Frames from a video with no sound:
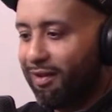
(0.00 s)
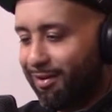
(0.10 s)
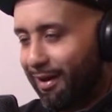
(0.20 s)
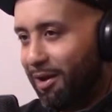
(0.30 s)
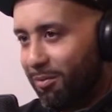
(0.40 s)
the
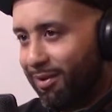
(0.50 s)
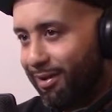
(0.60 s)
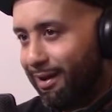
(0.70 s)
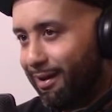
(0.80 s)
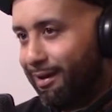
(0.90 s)
same
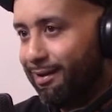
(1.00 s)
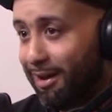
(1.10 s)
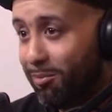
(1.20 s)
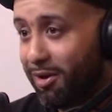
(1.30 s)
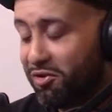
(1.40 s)
thing,
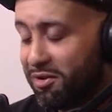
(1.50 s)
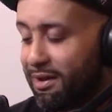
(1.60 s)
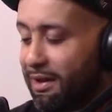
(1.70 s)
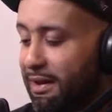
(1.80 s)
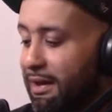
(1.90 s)
temperature.
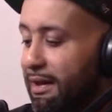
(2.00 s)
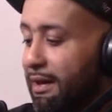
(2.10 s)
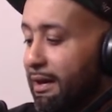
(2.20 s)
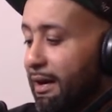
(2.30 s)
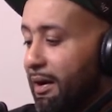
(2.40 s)
Yeah.
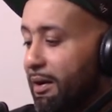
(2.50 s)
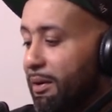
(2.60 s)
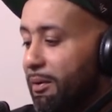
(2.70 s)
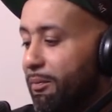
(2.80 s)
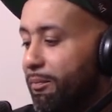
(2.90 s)

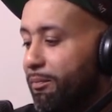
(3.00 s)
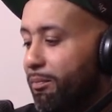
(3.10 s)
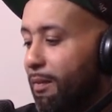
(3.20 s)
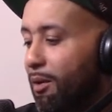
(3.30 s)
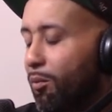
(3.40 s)
Um,
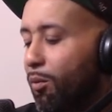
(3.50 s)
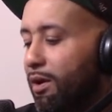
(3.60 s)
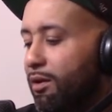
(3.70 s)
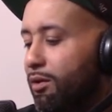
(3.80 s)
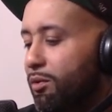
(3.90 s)
what
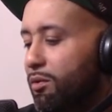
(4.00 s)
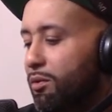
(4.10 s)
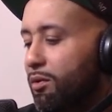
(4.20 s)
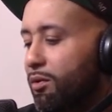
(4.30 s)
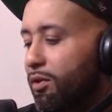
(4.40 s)
do
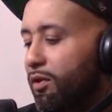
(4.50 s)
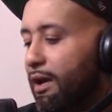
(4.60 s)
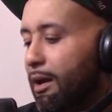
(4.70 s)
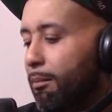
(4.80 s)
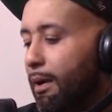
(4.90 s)
you
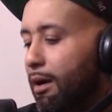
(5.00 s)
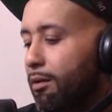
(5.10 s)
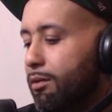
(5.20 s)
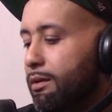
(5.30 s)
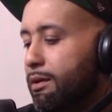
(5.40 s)
think
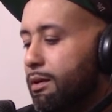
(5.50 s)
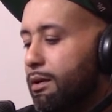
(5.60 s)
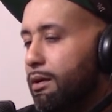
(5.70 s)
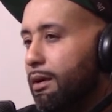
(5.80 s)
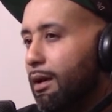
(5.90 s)
about... Yeah
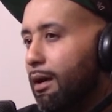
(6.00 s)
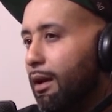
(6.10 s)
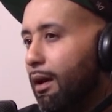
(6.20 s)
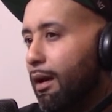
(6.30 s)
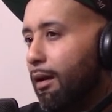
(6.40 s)

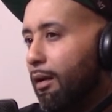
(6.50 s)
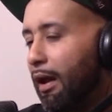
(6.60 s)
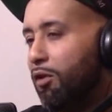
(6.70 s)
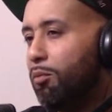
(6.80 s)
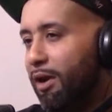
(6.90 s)

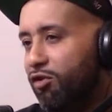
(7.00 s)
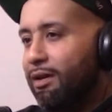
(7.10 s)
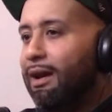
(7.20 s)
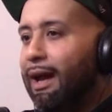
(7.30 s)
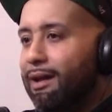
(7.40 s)
like you mentioned
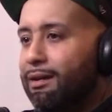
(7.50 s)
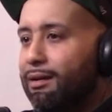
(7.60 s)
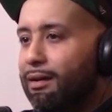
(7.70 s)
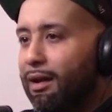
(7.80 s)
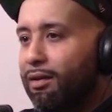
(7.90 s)
light,
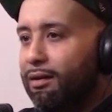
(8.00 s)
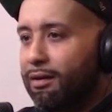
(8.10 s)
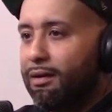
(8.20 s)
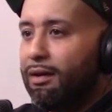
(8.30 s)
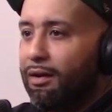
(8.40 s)
like the
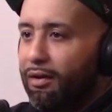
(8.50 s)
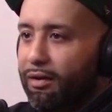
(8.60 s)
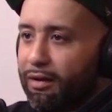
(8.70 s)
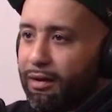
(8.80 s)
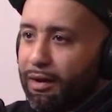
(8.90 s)
the
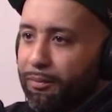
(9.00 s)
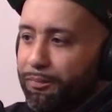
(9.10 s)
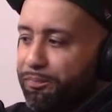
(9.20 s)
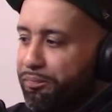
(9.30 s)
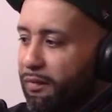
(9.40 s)
um
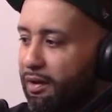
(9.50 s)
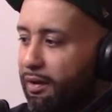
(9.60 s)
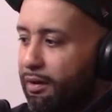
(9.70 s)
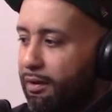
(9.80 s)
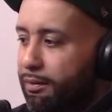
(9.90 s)

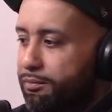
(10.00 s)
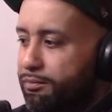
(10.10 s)
the